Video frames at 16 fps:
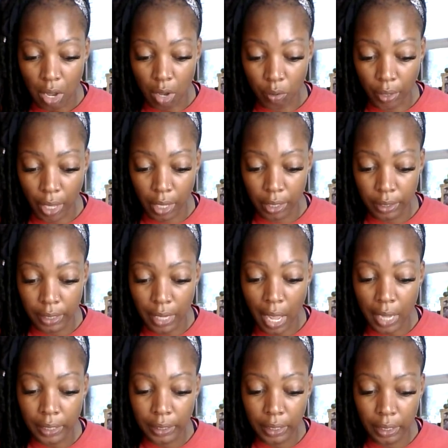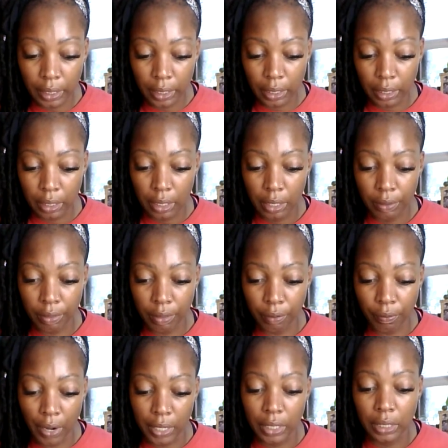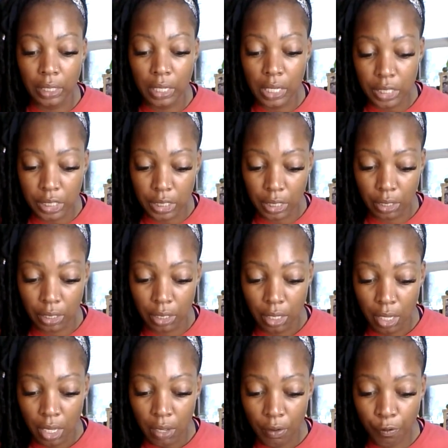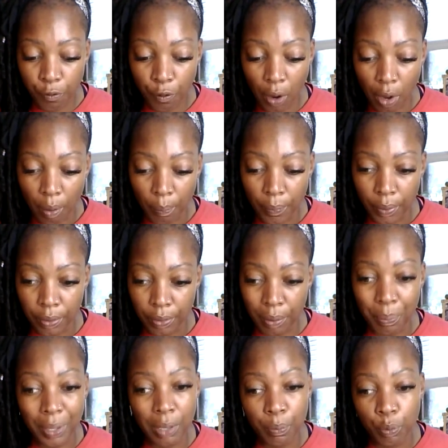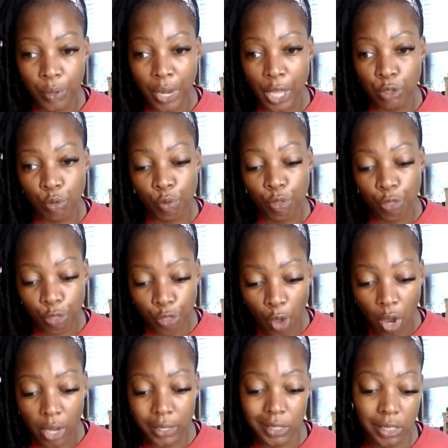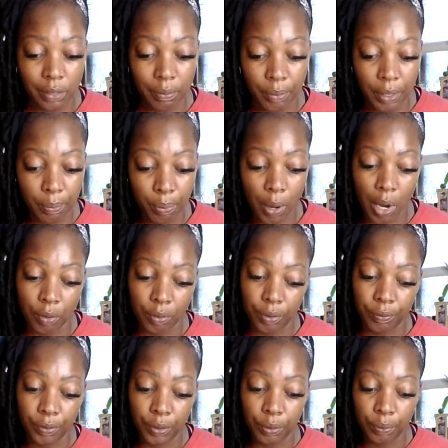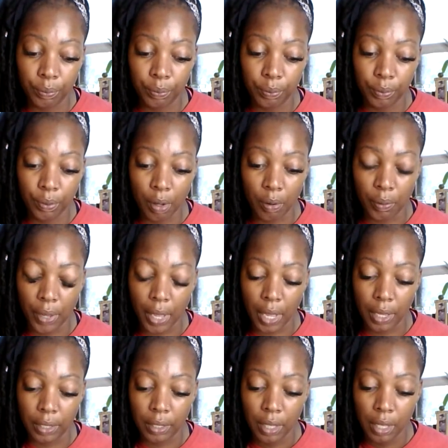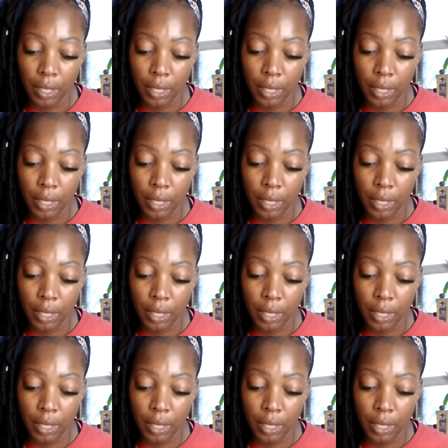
okay not getting the recognition from the people that you thought should be proud of you okay